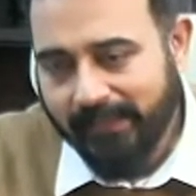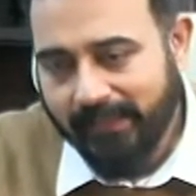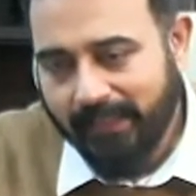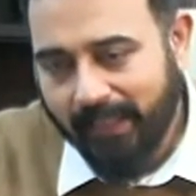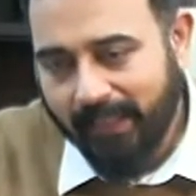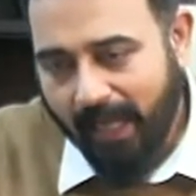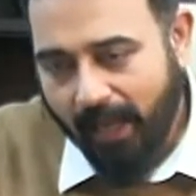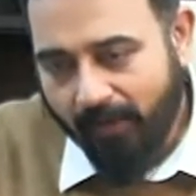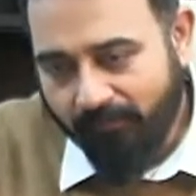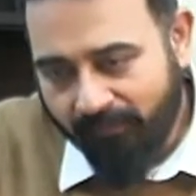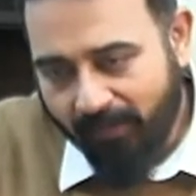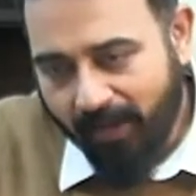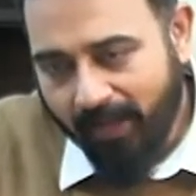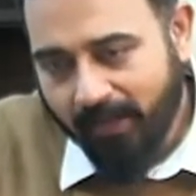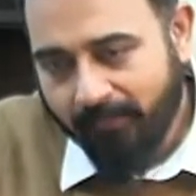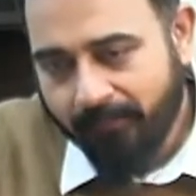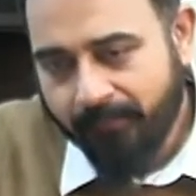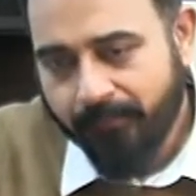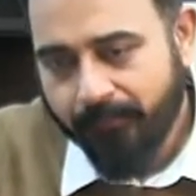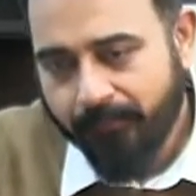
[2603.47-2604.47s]

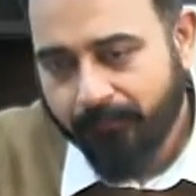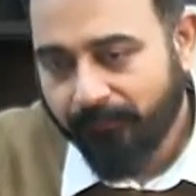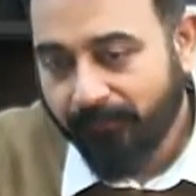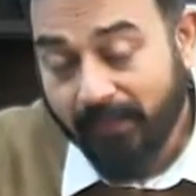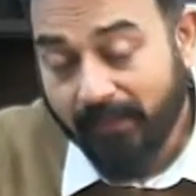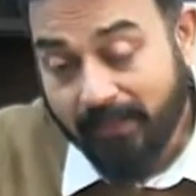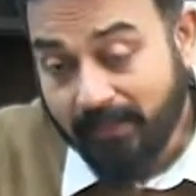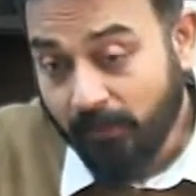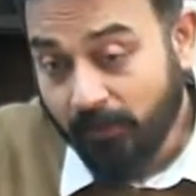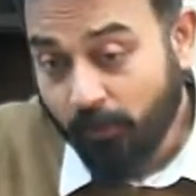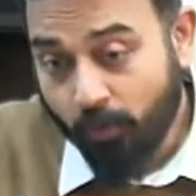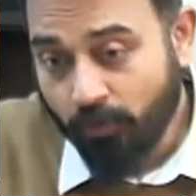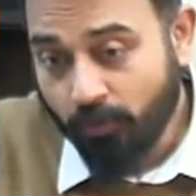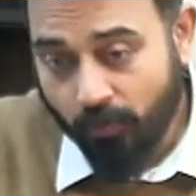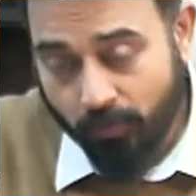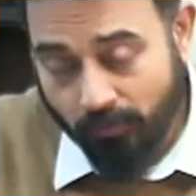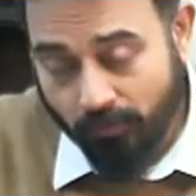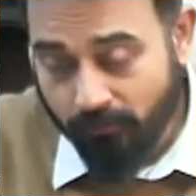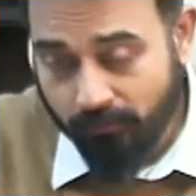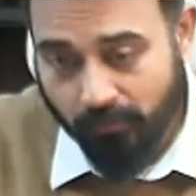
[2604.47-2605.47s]
FRM is a good
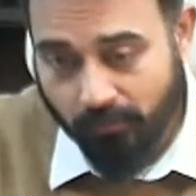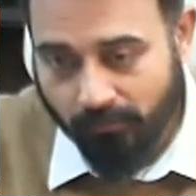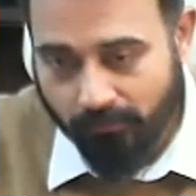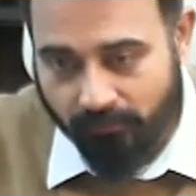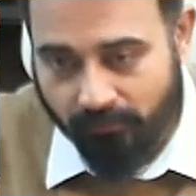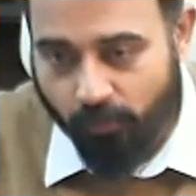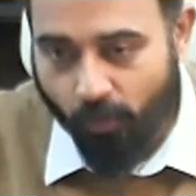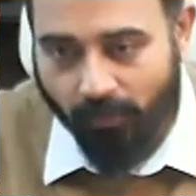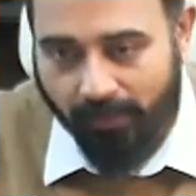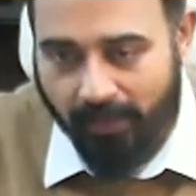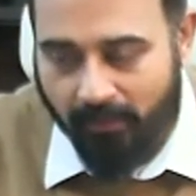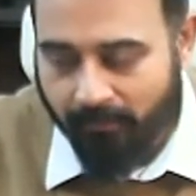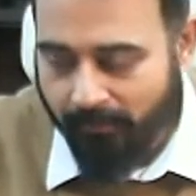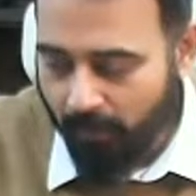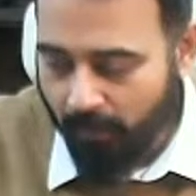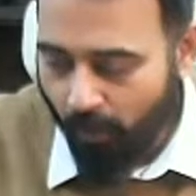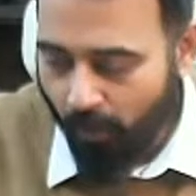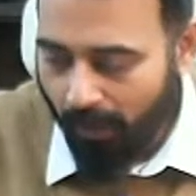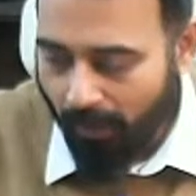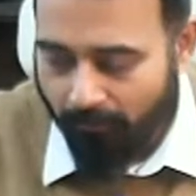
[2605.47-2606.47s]
course. Don't get me
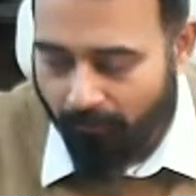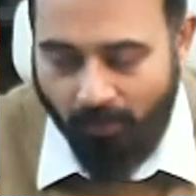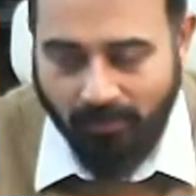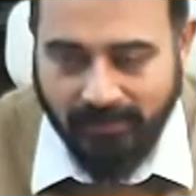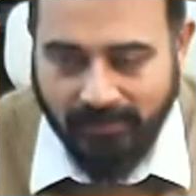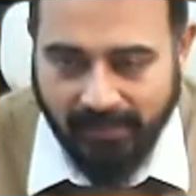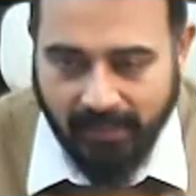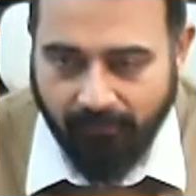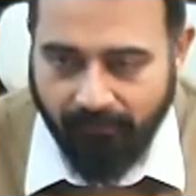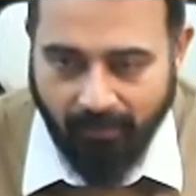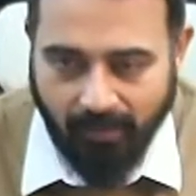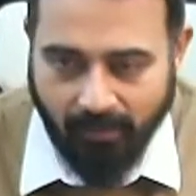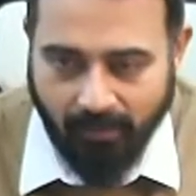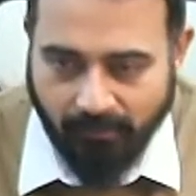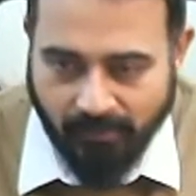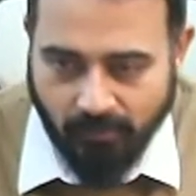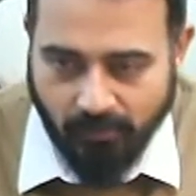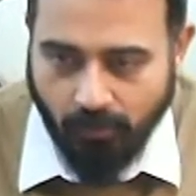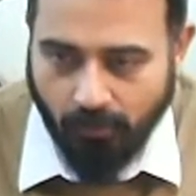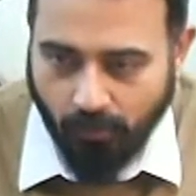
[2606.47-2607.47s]
wrong, I'm not saying FRM is
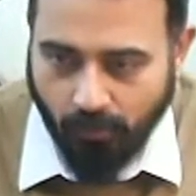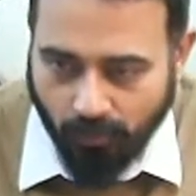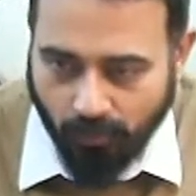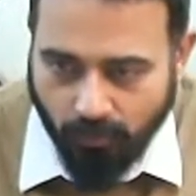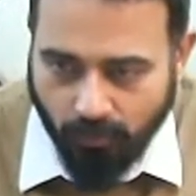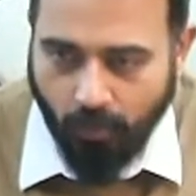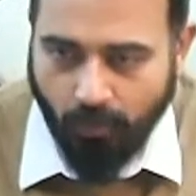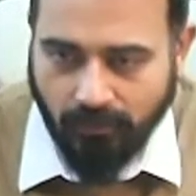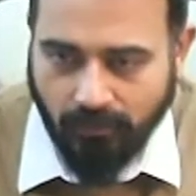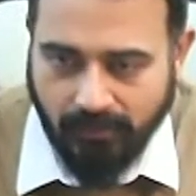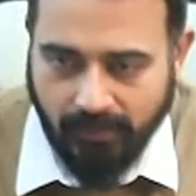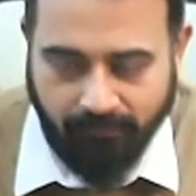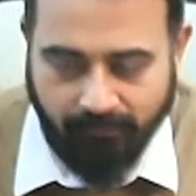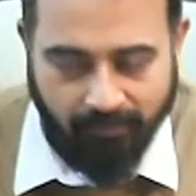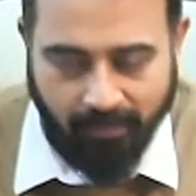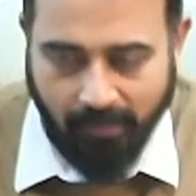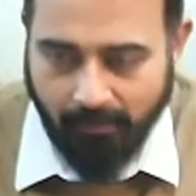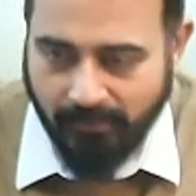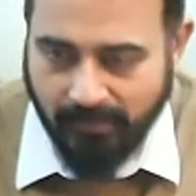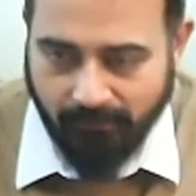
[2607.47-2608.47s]
not a good course.
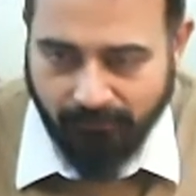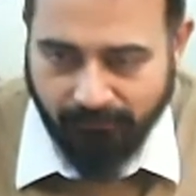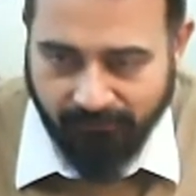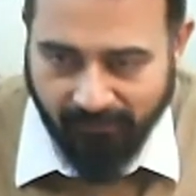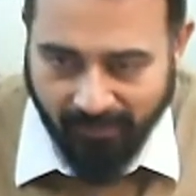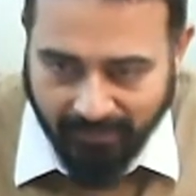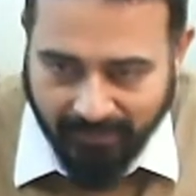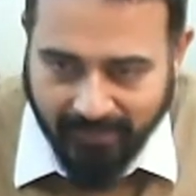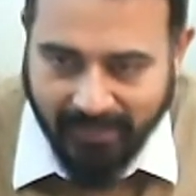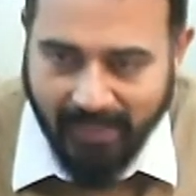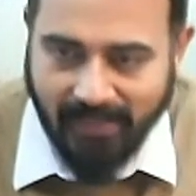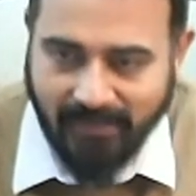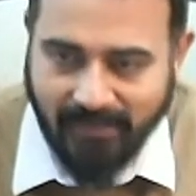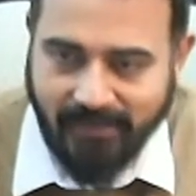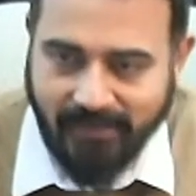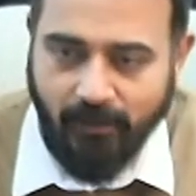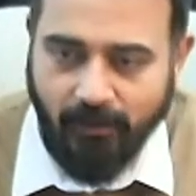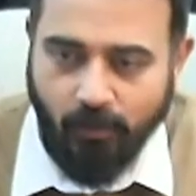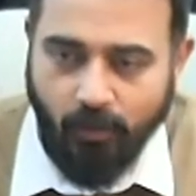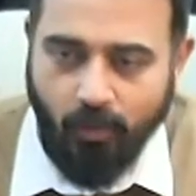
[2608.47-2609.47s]
FRM is a
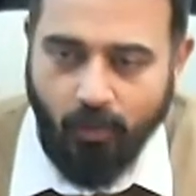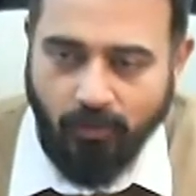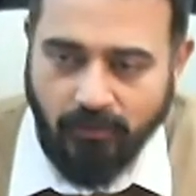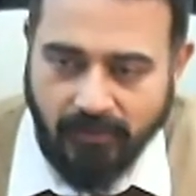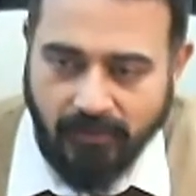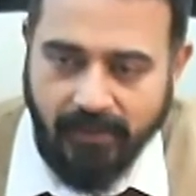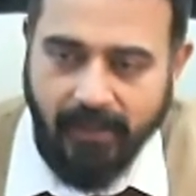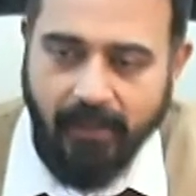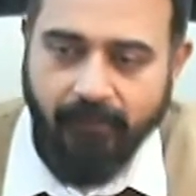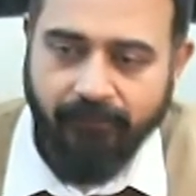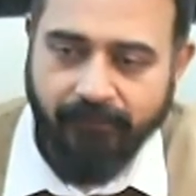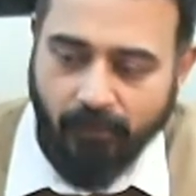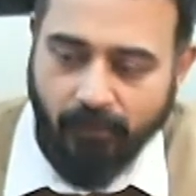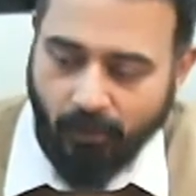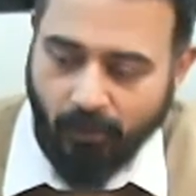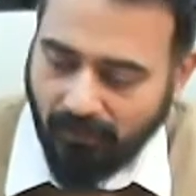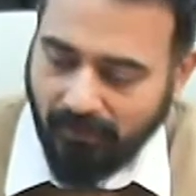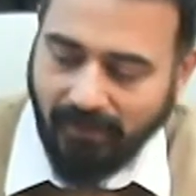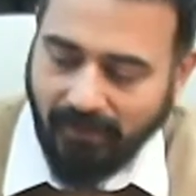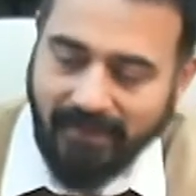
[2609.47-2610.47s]
fantastic course if your
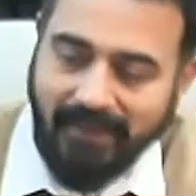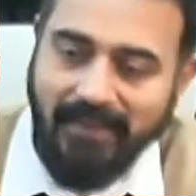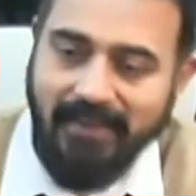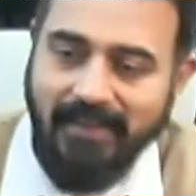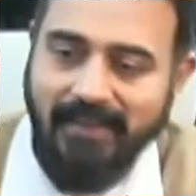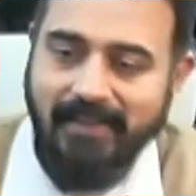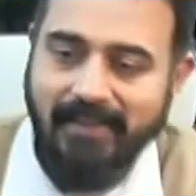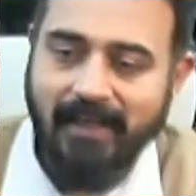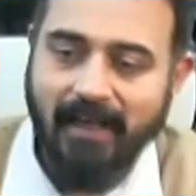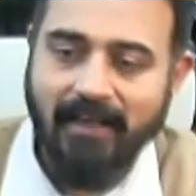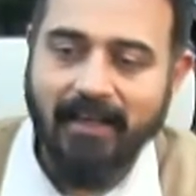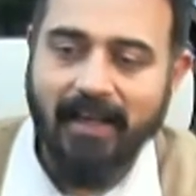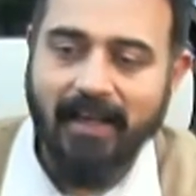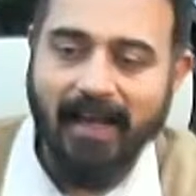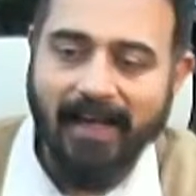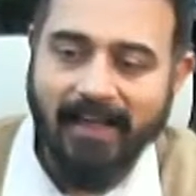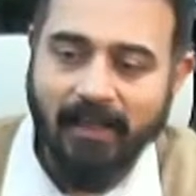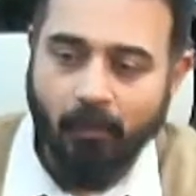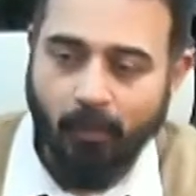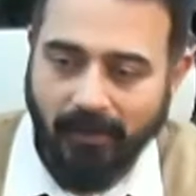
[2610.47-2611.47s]
career is
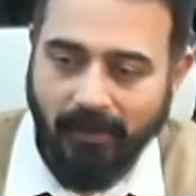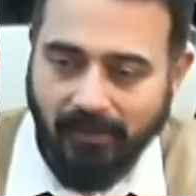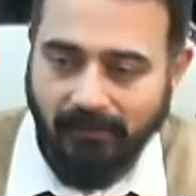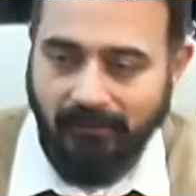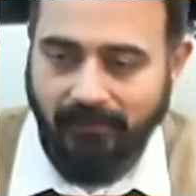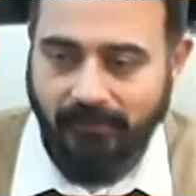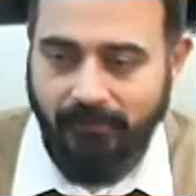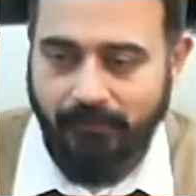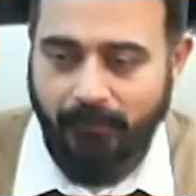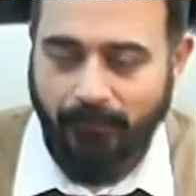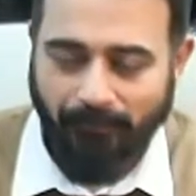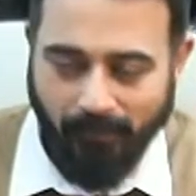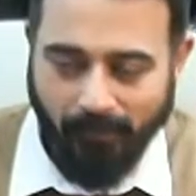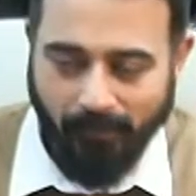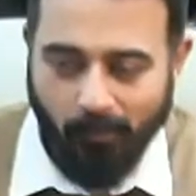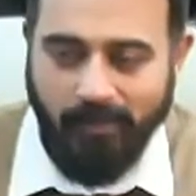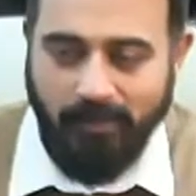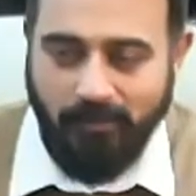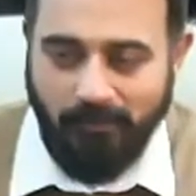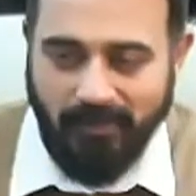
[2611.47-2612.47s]
aligned with it,
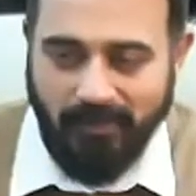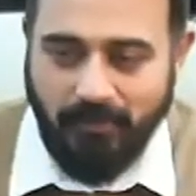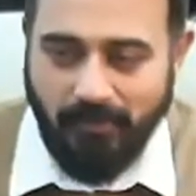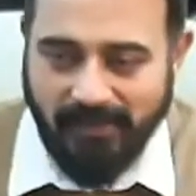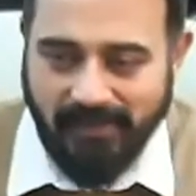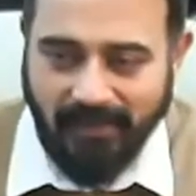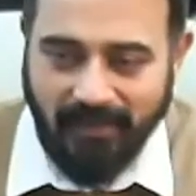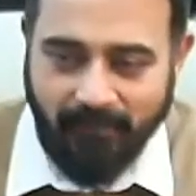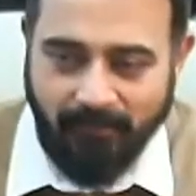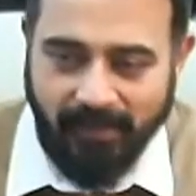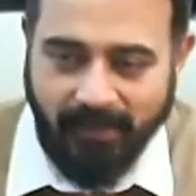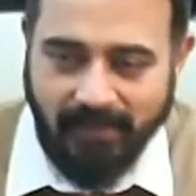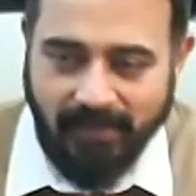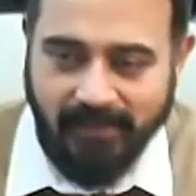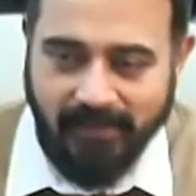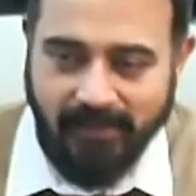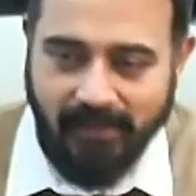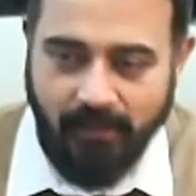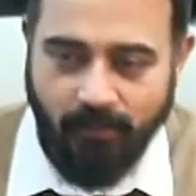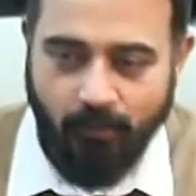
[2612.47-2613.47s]
which basically
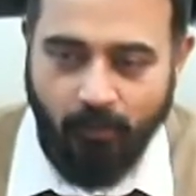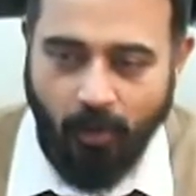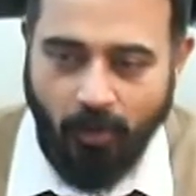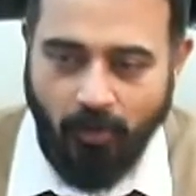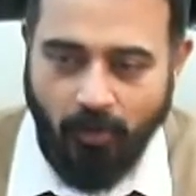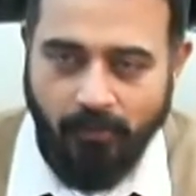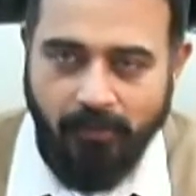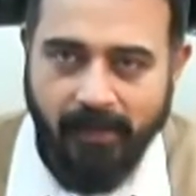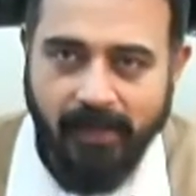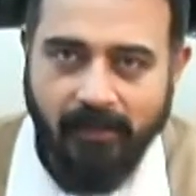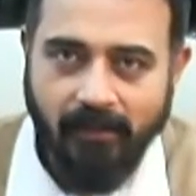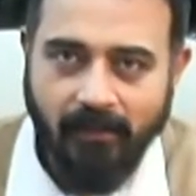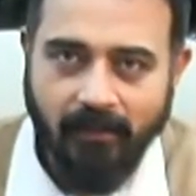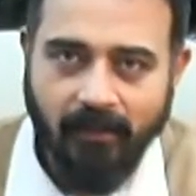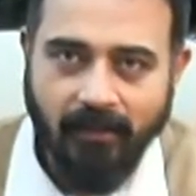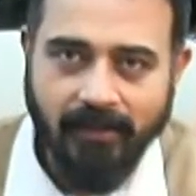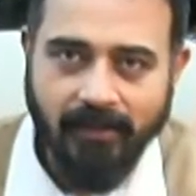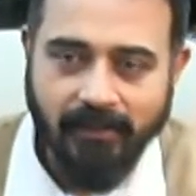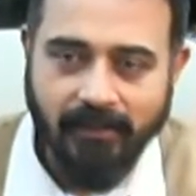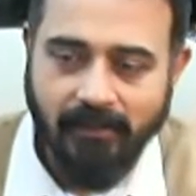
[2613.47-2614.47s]
means you want to make a
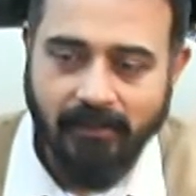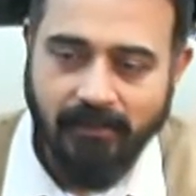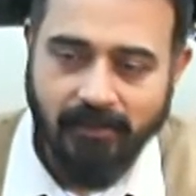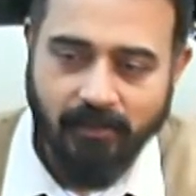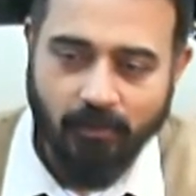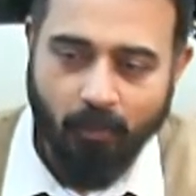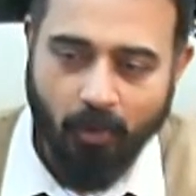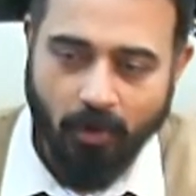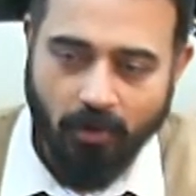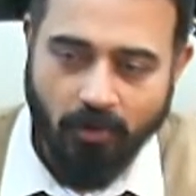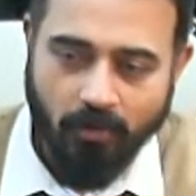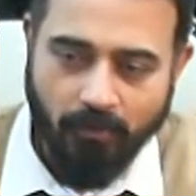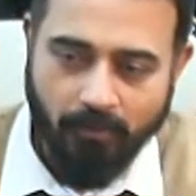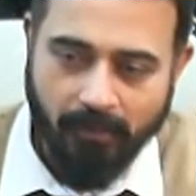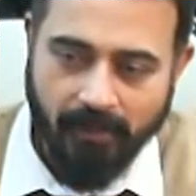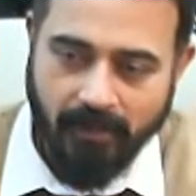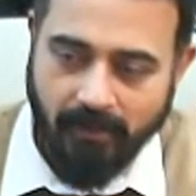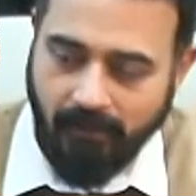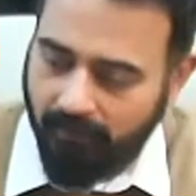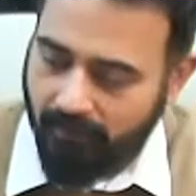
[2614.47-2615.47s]
career, you want to
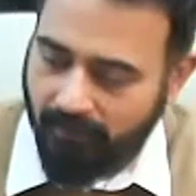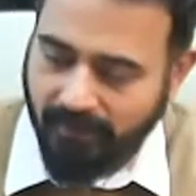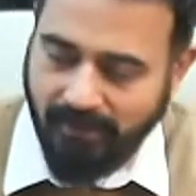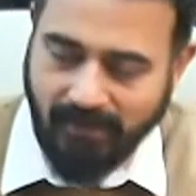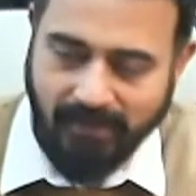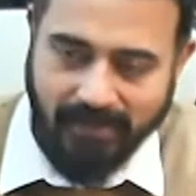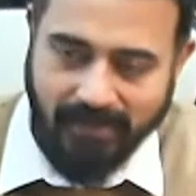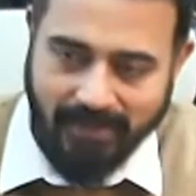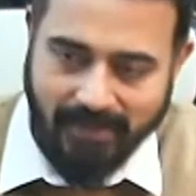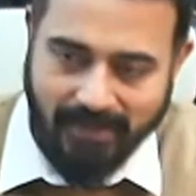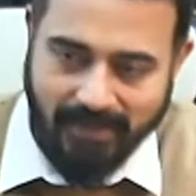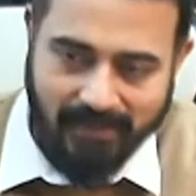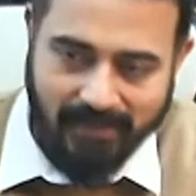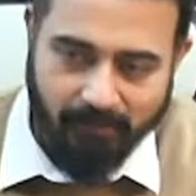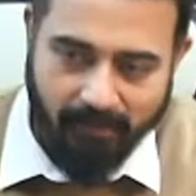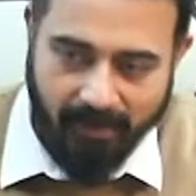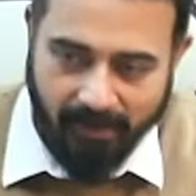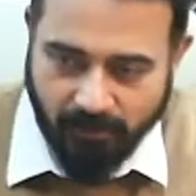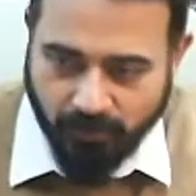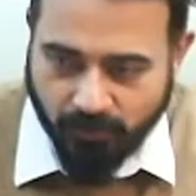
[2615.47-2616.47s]
build a career in risk
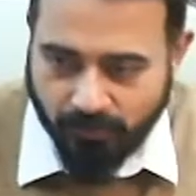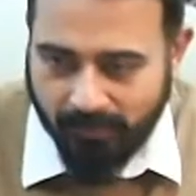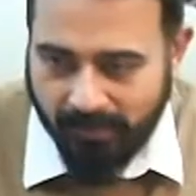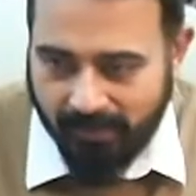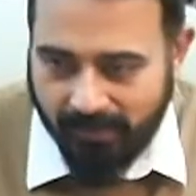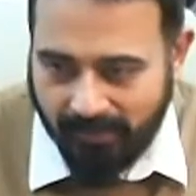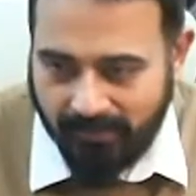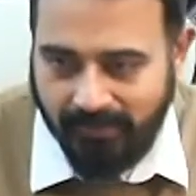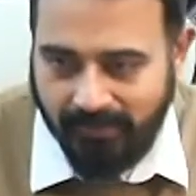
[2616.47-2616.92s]
management,